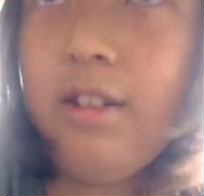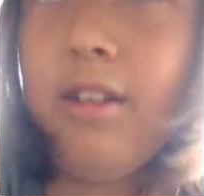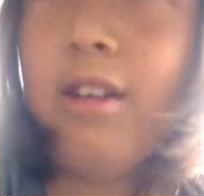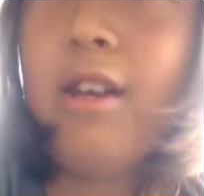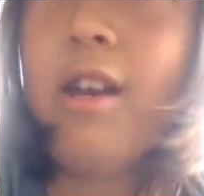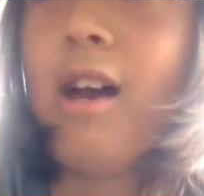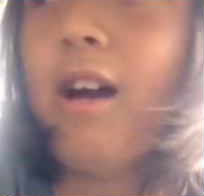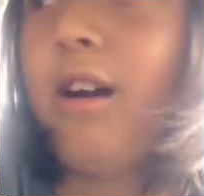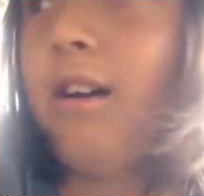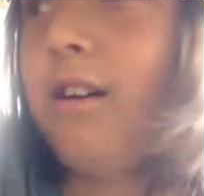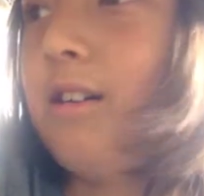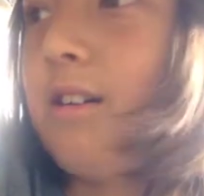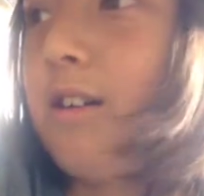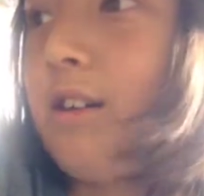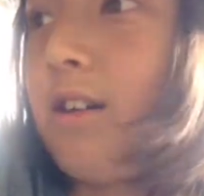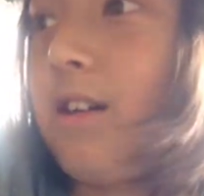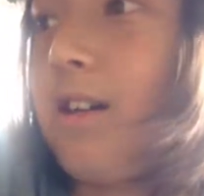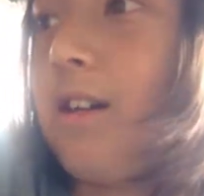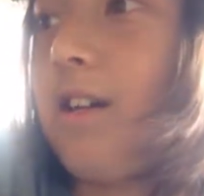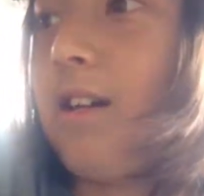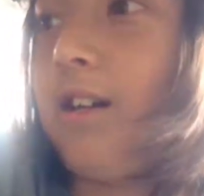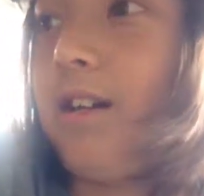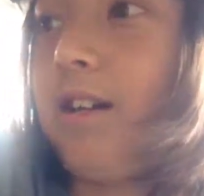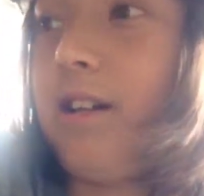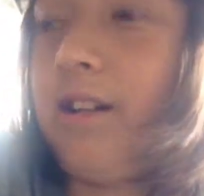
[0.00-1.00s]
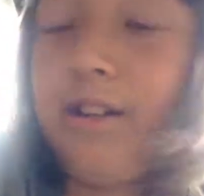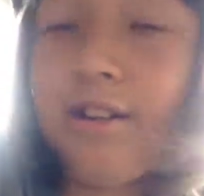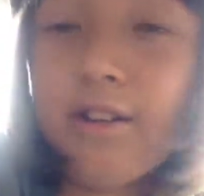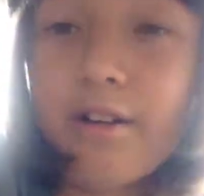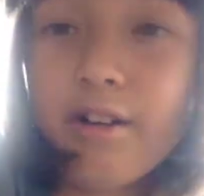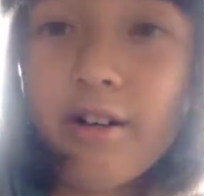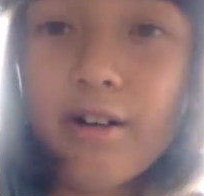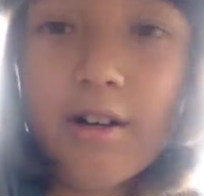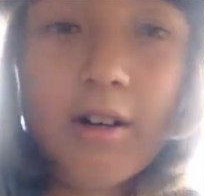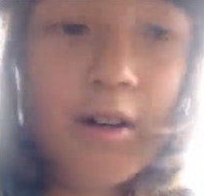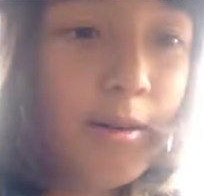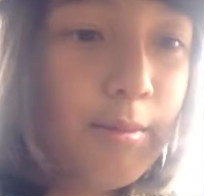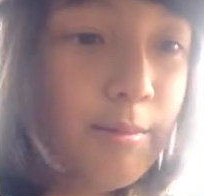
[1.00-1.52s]
Yeah. And
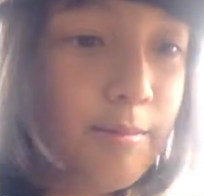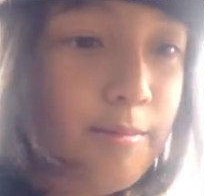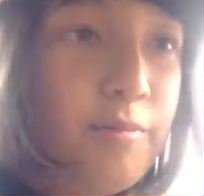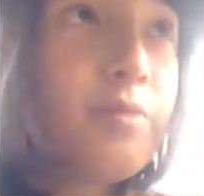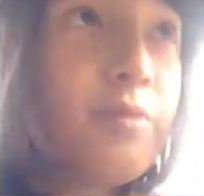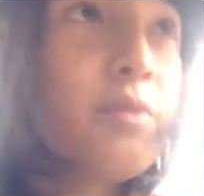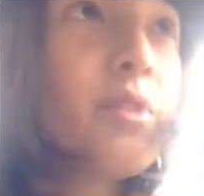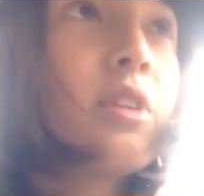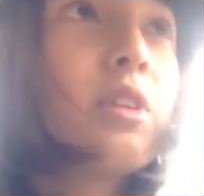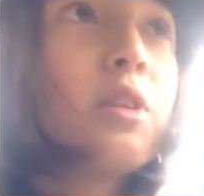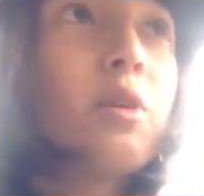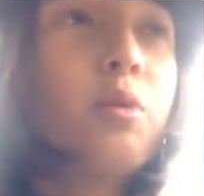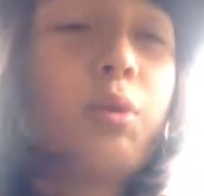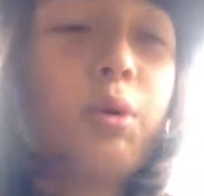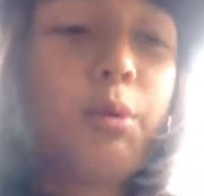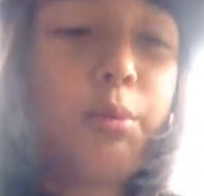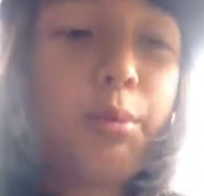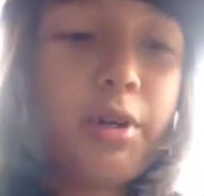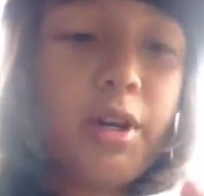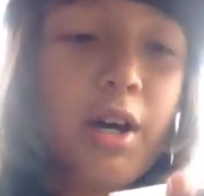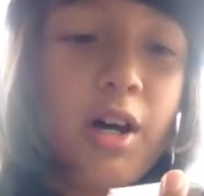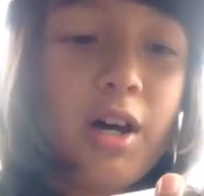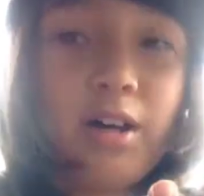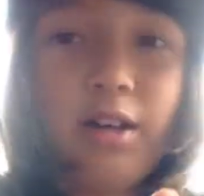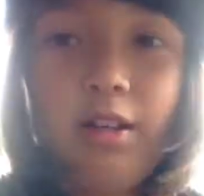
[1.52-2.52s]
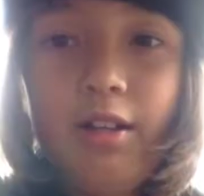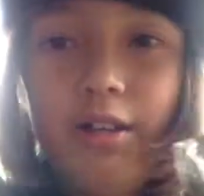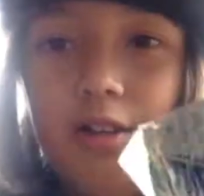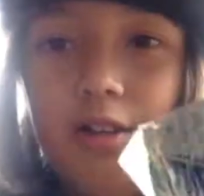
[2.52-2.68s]
what we got